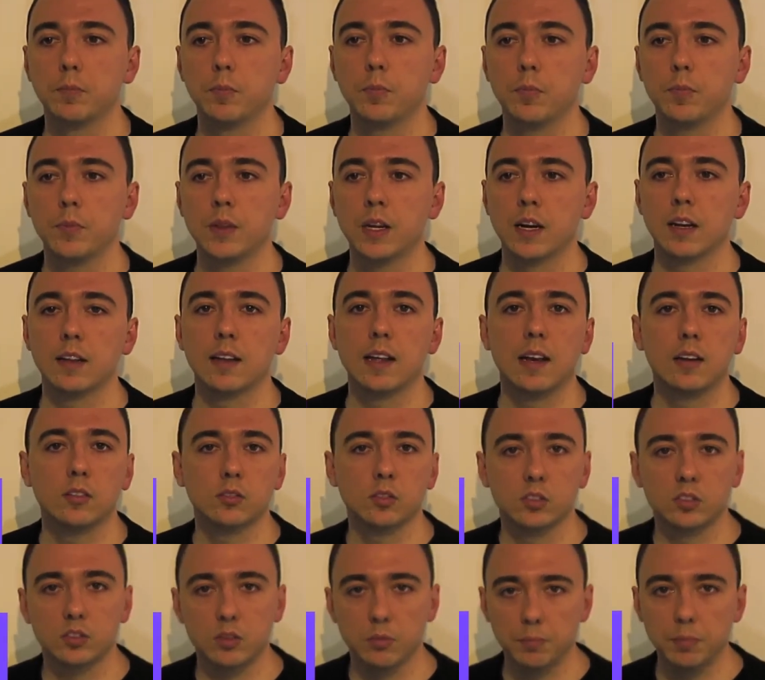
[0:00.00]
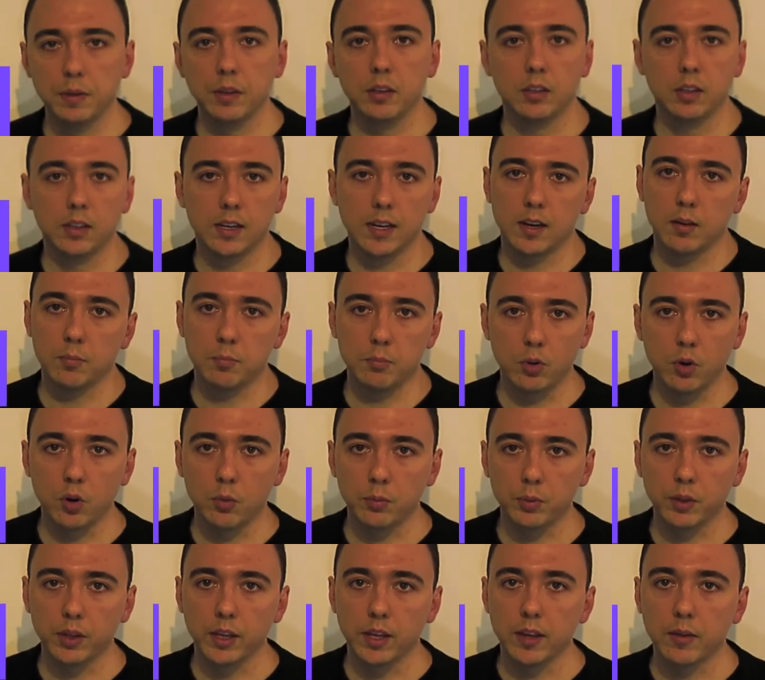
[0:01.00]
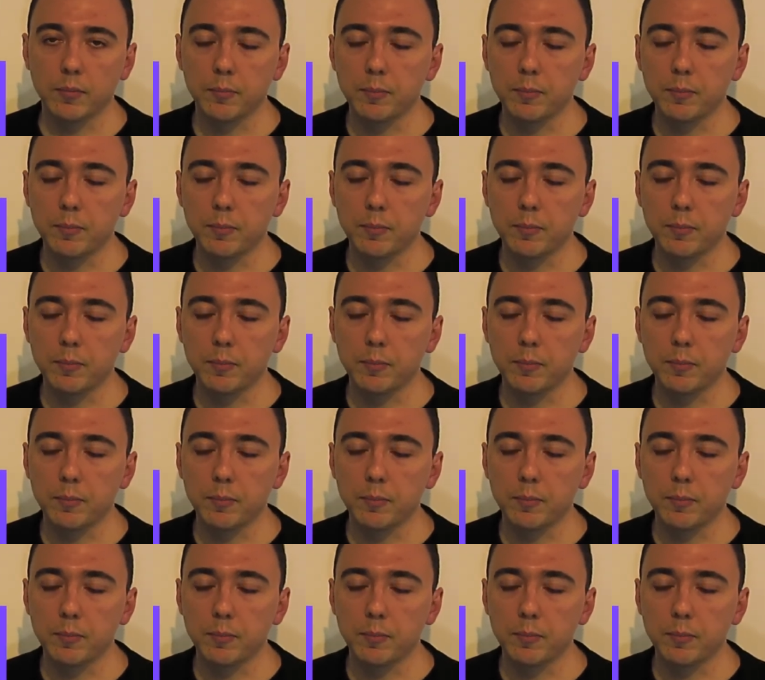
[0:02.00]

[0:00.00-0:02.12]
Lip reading: that allows us to build it out properly.